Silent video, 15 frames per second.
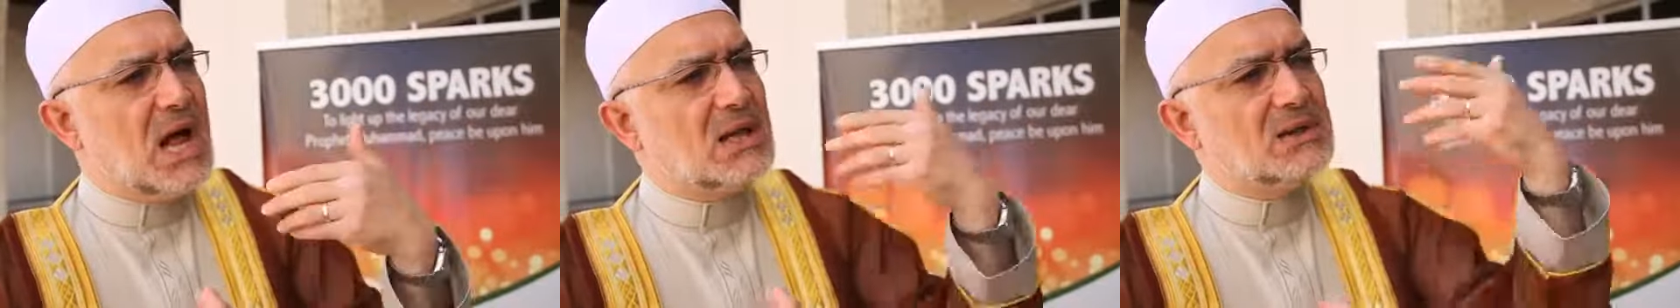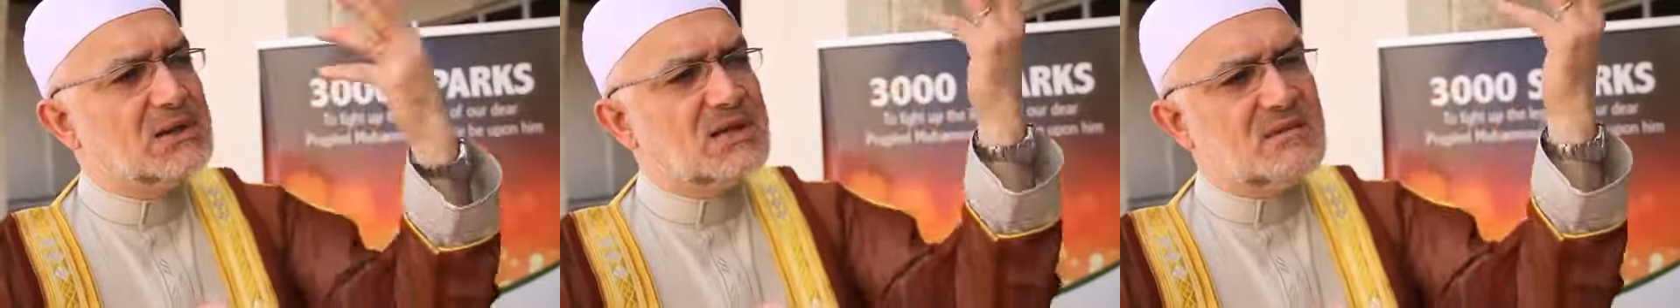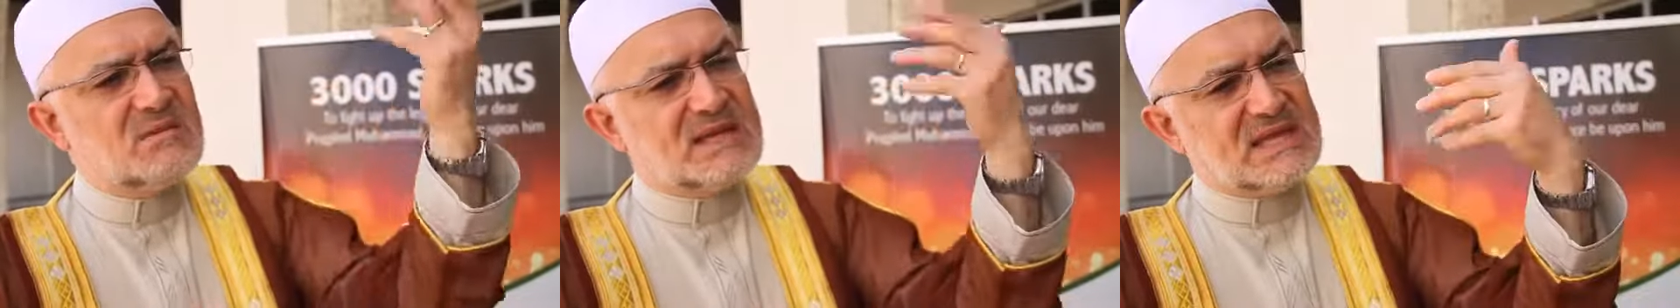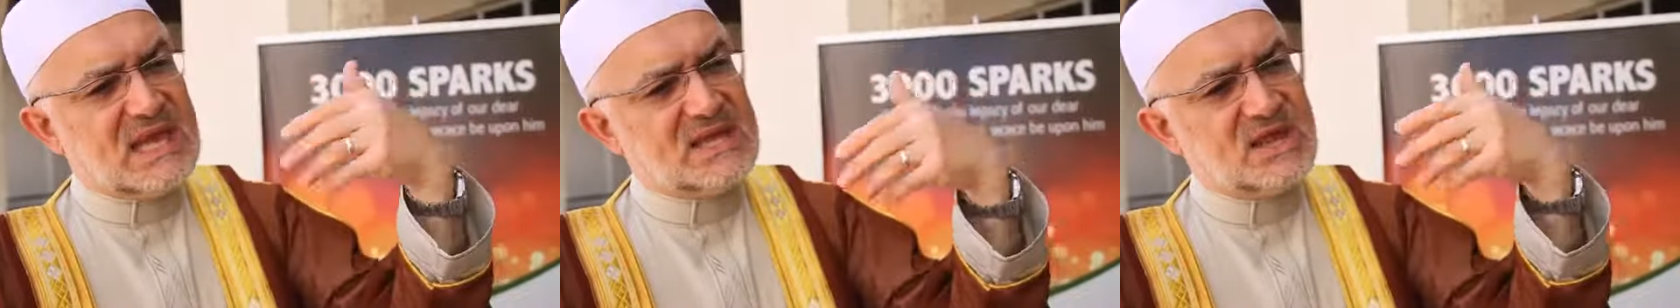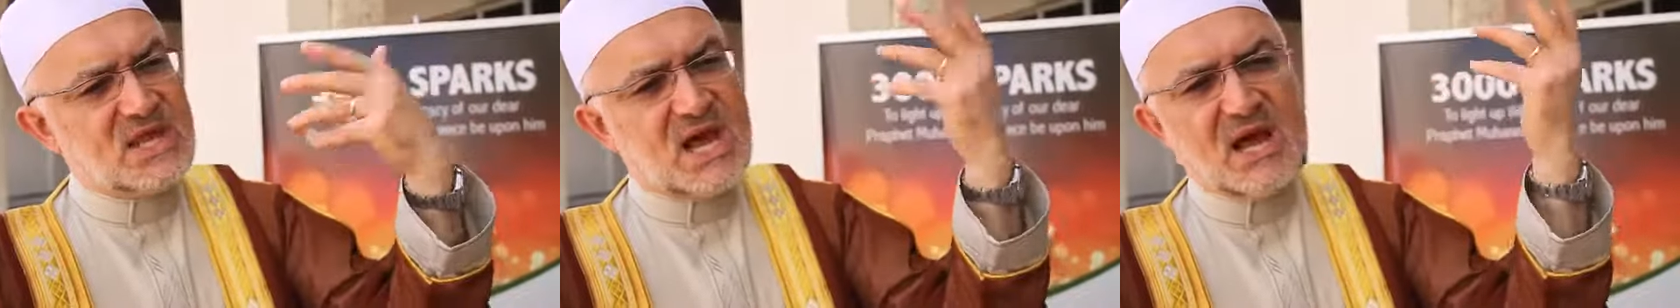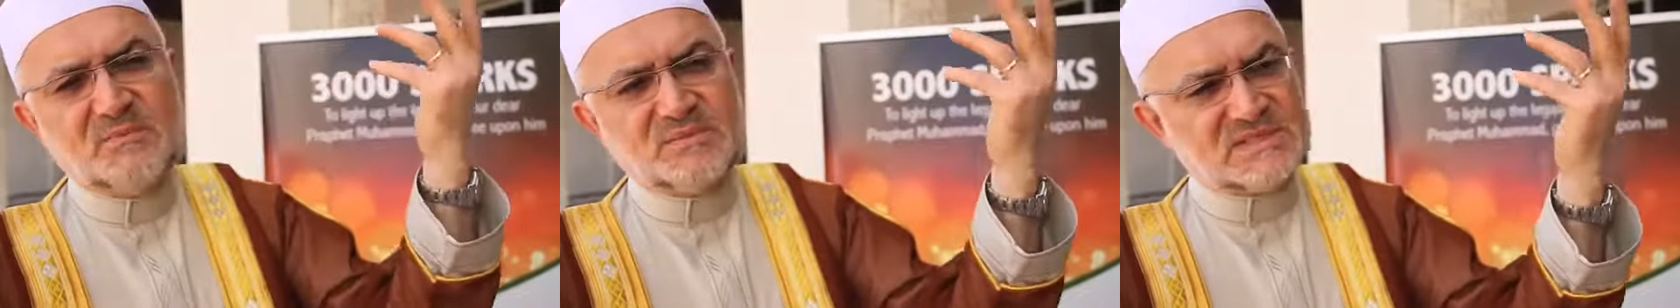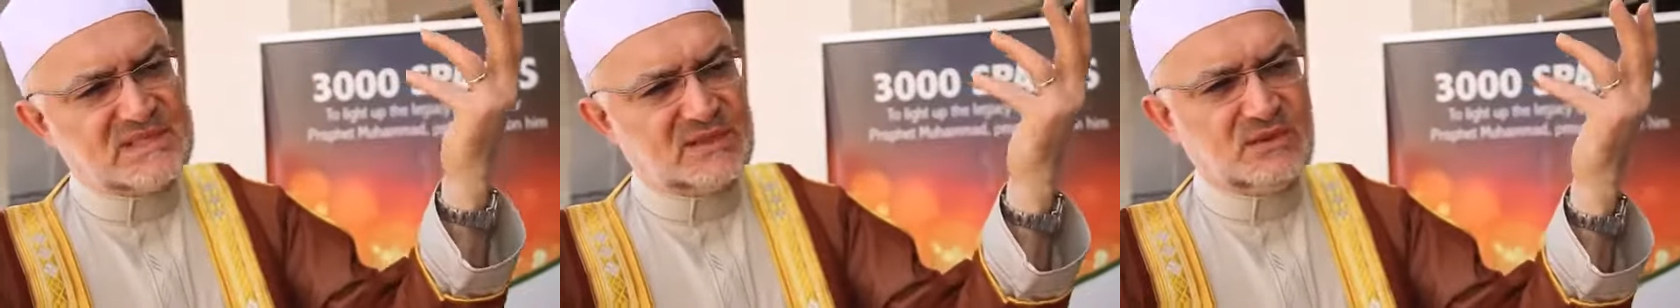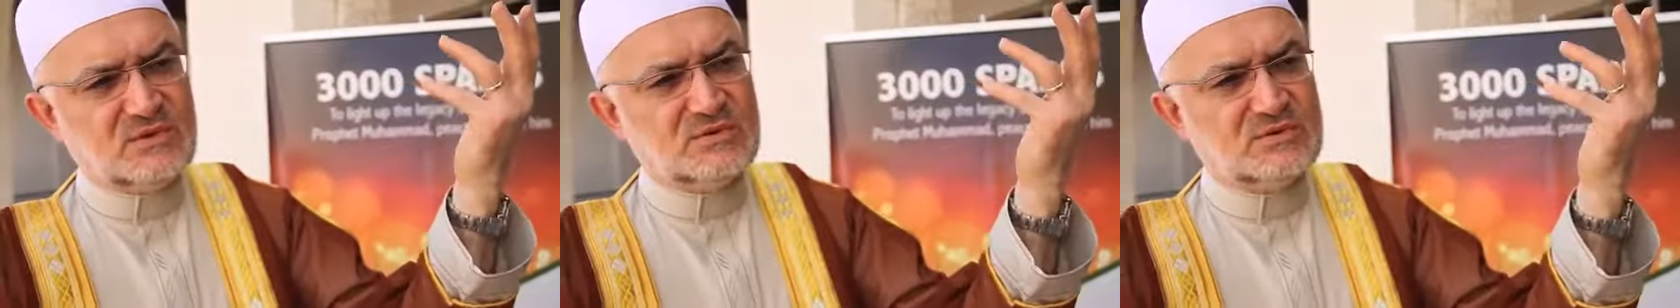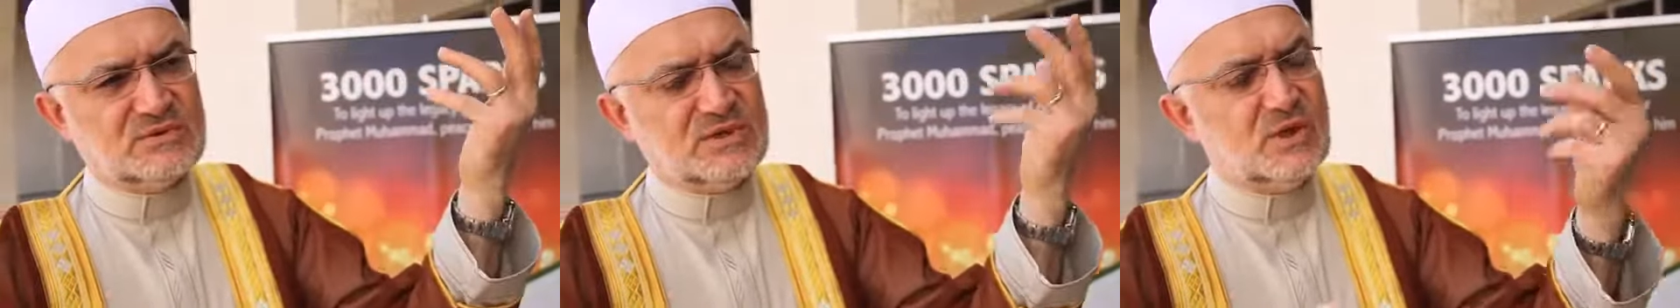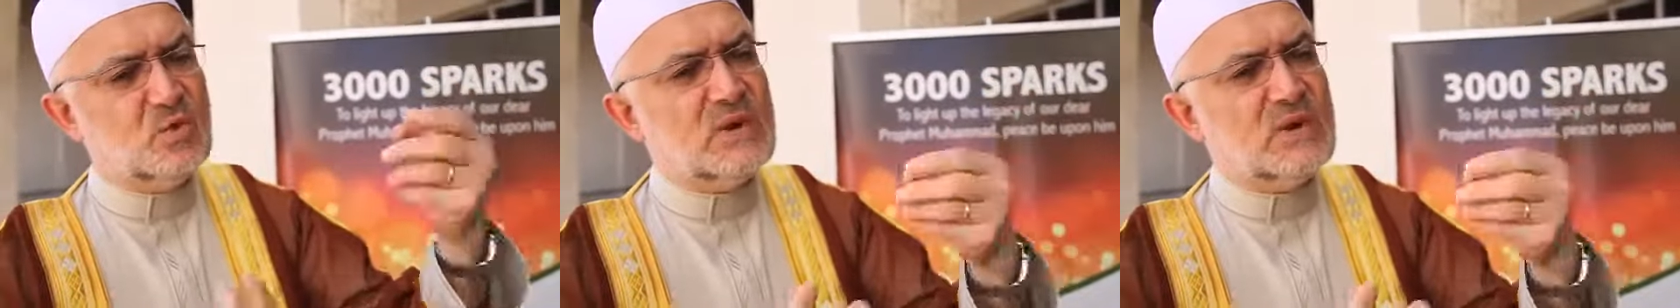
ultimate and the absolute,